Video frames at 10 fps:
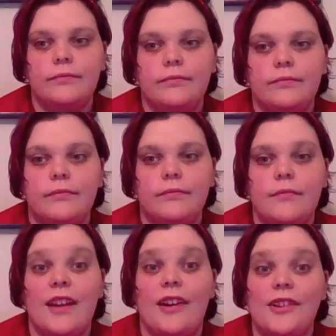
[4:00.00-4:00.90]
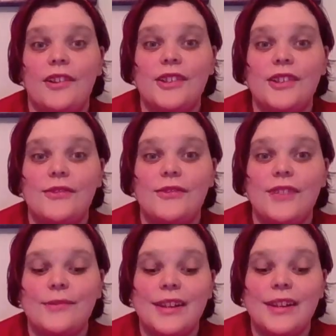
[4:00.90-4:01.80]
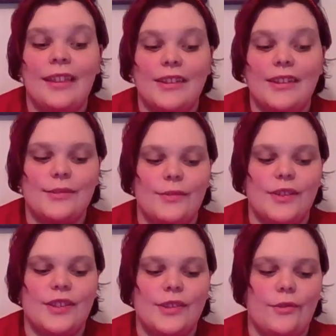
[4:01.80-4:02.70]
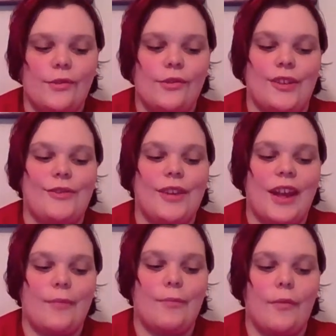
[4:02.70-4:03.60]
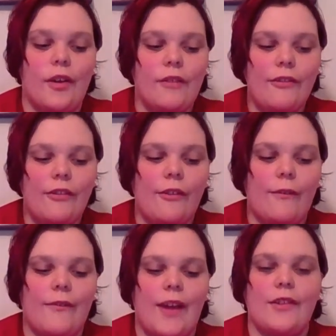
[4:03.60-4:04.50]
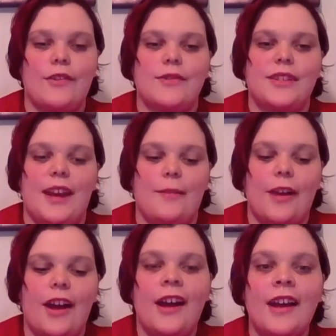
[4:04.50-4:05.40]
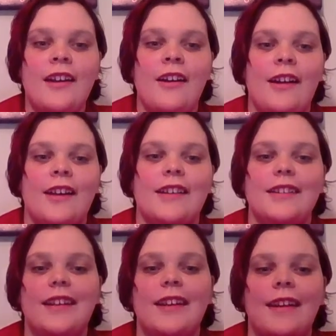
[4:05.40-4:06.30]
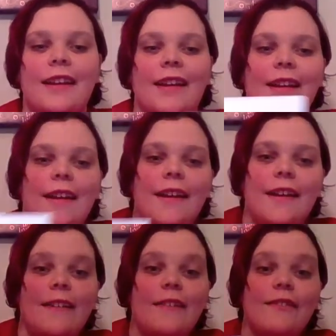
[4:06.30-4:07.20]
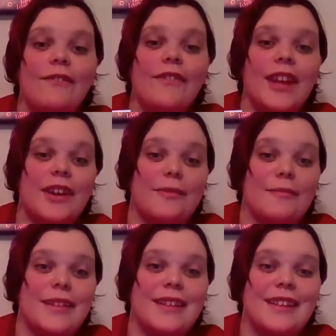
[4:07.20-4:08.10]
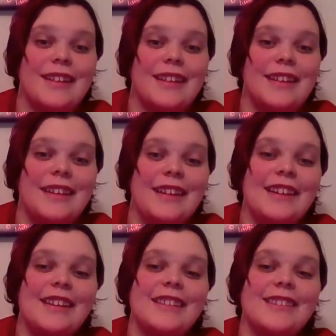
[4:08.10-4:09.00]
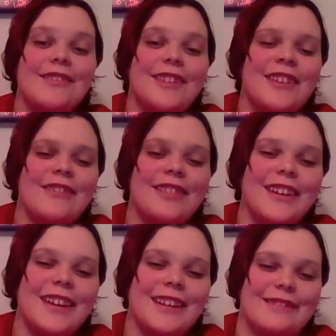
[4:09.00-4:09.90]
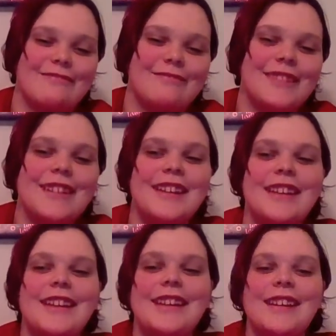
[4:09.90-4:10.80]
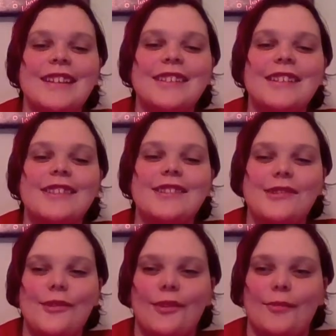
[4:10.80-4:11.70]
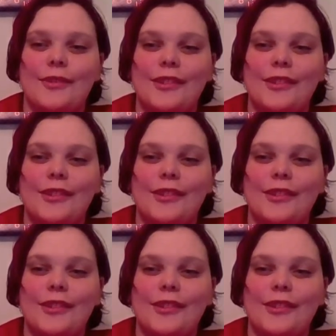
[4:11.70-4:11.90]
And also in this one, this was so cool. You get a Marvel value stamp. I got Venom. He is so cute. Look at him. He's adorable.